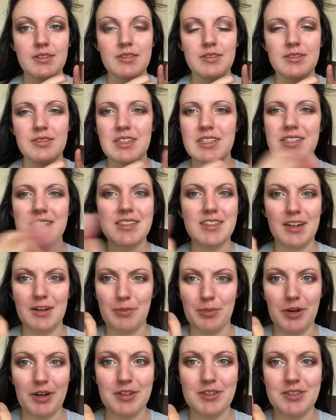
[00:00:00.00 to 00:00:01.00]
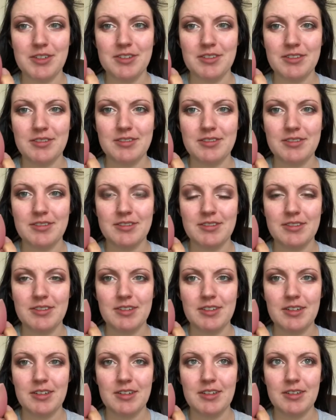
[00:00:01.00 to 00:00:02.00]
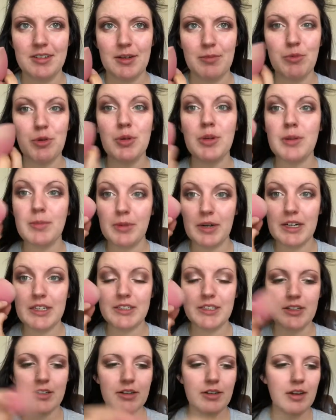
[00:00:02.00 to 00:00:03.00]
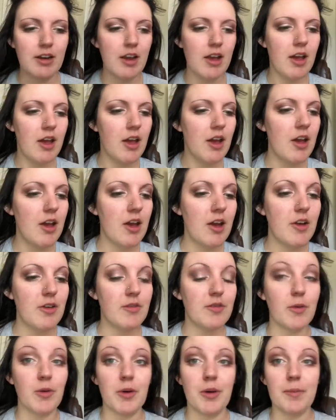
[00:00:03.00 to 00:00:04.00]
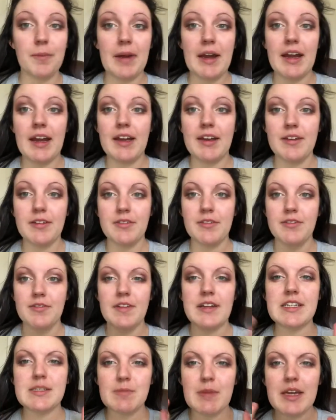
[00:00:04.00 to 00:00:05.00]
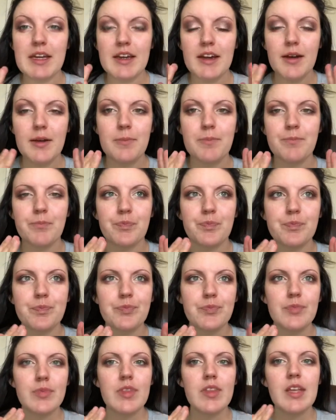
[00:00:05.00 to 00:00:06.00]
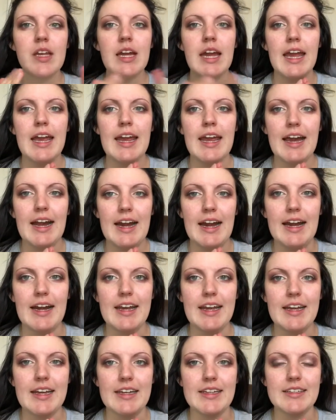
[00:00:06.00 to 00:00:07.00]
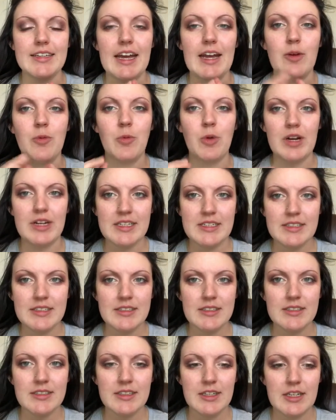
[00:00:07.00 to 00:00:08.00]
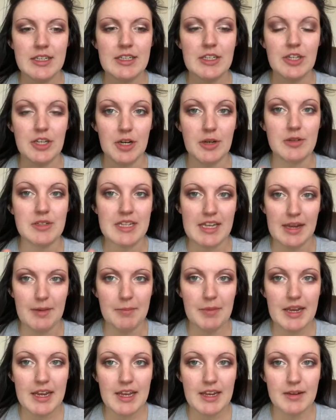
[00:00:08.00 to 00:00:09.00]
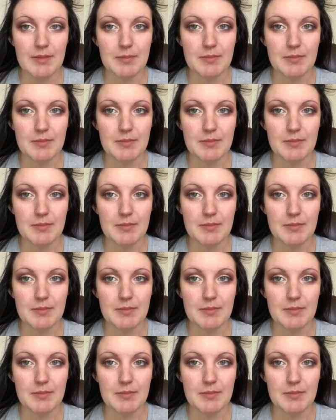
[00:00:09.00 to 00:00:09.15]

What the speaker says: This is not a brush. Beauty blender for my face makeup, and I was dampening